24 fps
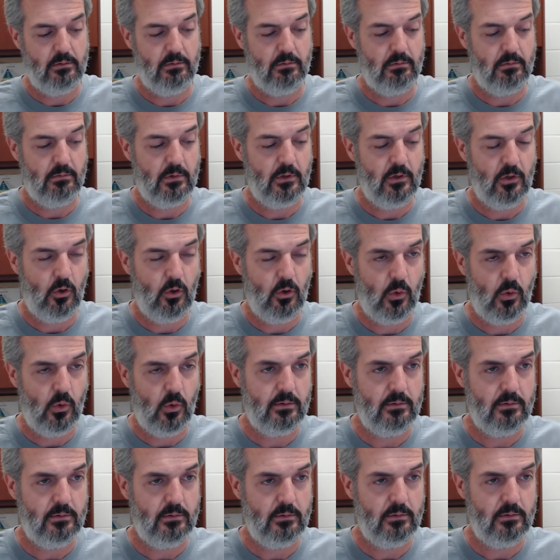
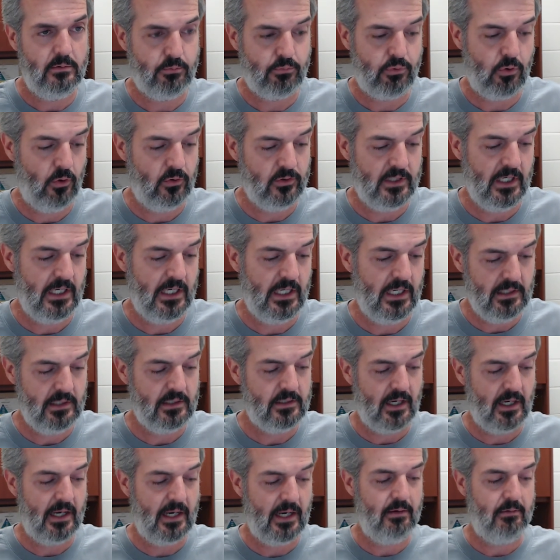what does protein
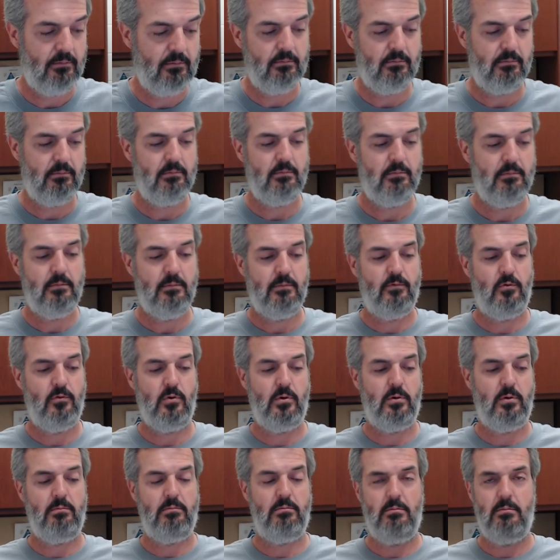intake
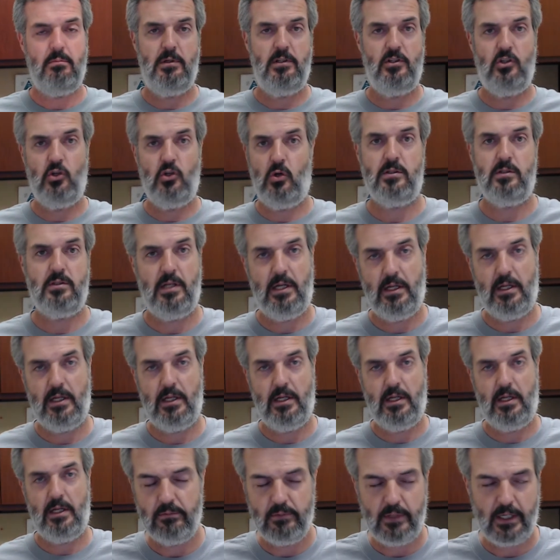for endurance, like
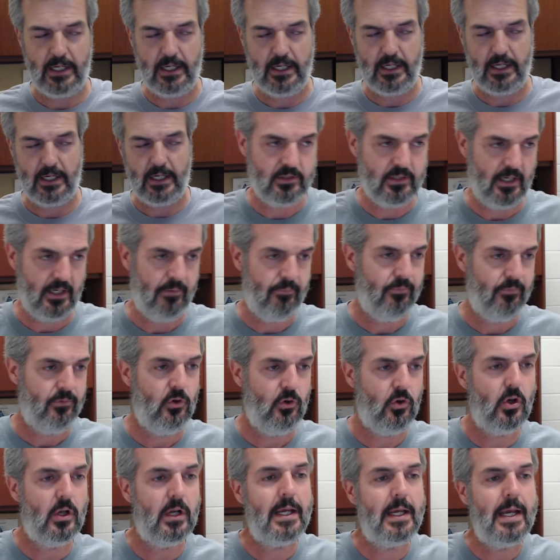I just said. You're
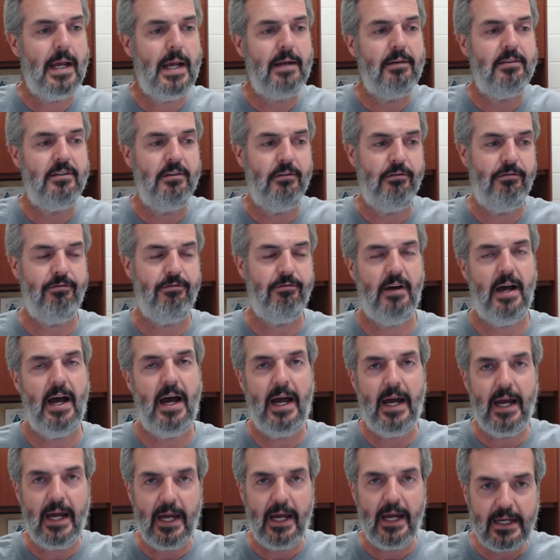going to kind of
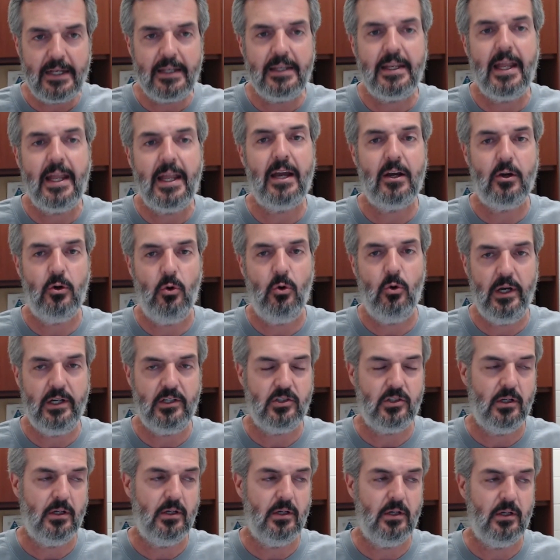define that
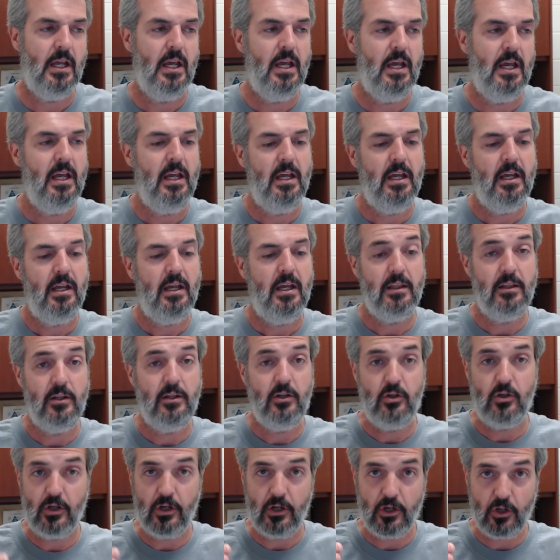question. And then
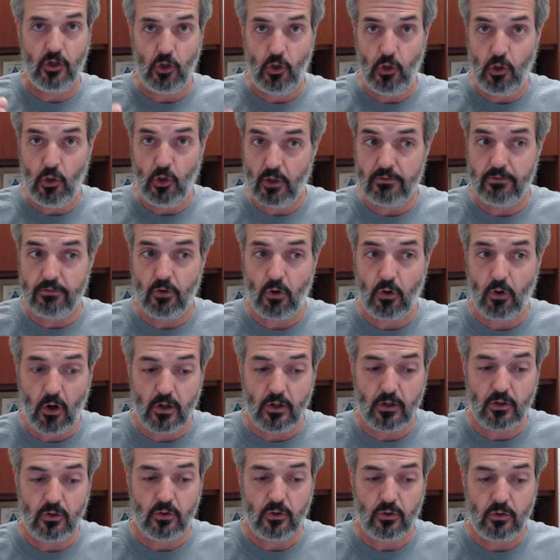you're going to go and look for
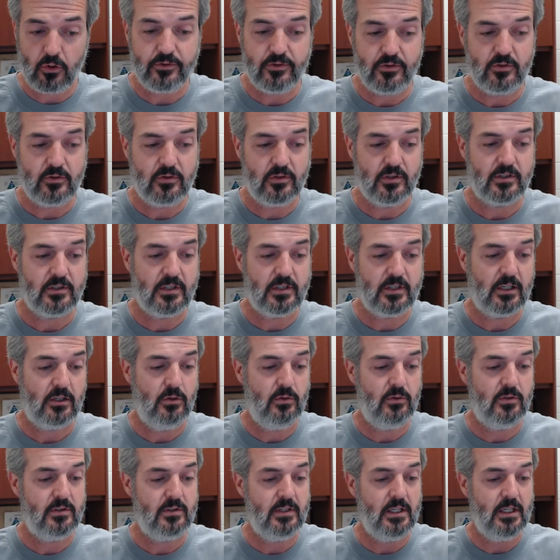articles, just like you
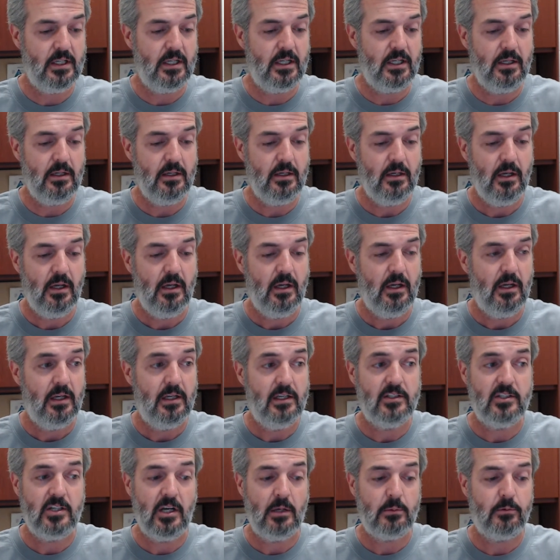see in
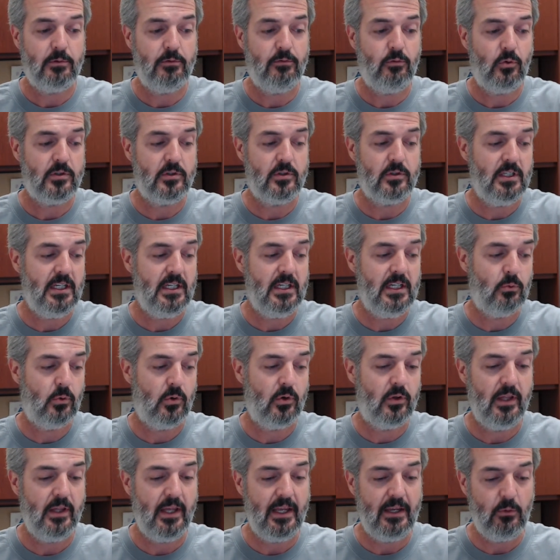chapter 14, where
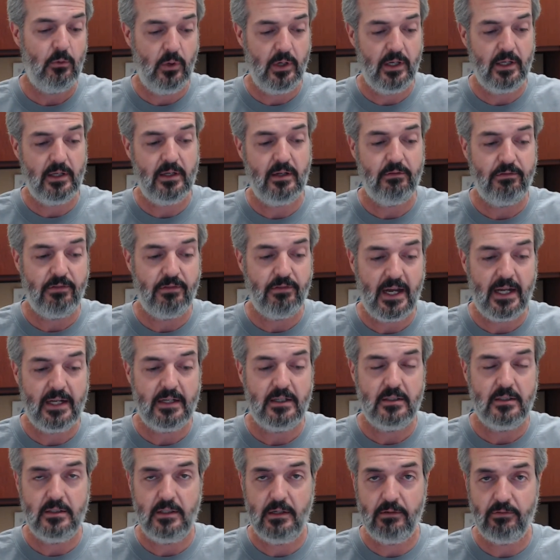they went and
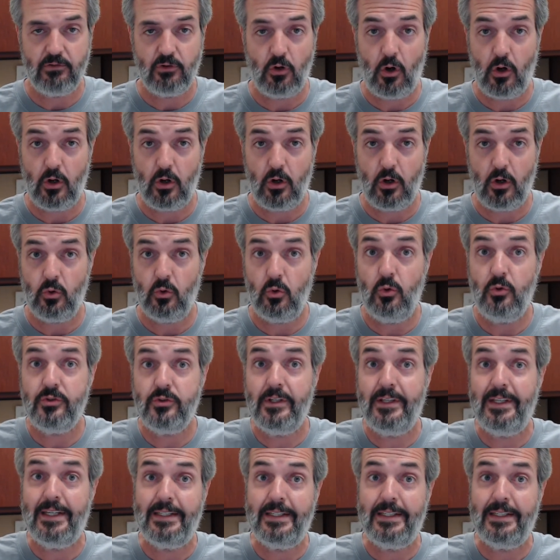find different articles and they did